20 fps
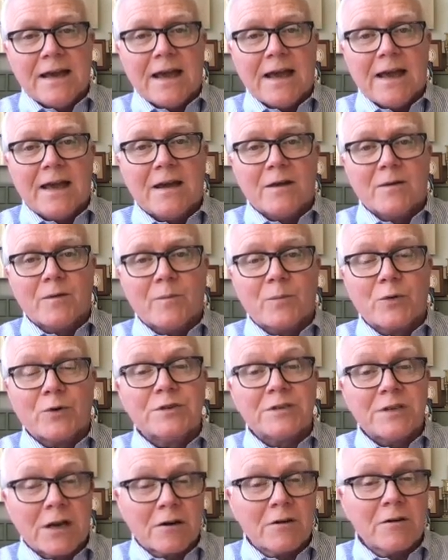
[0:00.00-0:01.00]
And
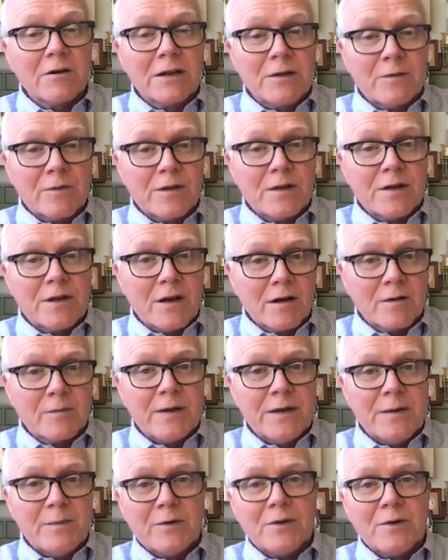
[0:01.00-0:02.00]
particularly with young
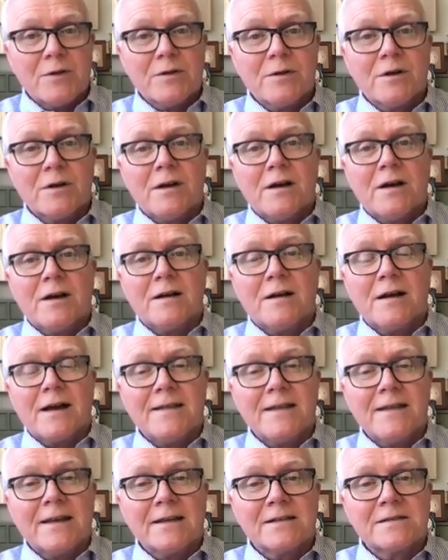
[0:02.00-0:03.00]
people, I
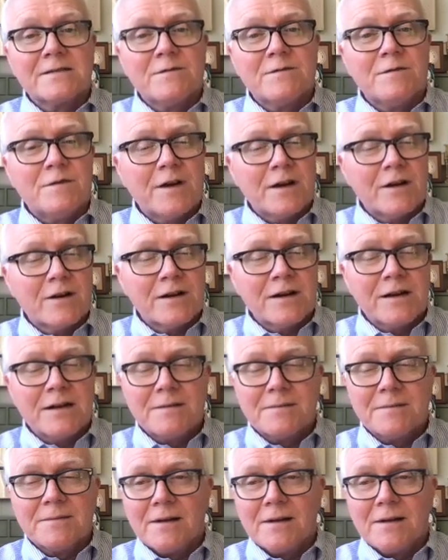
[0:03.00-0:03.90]
think it's very.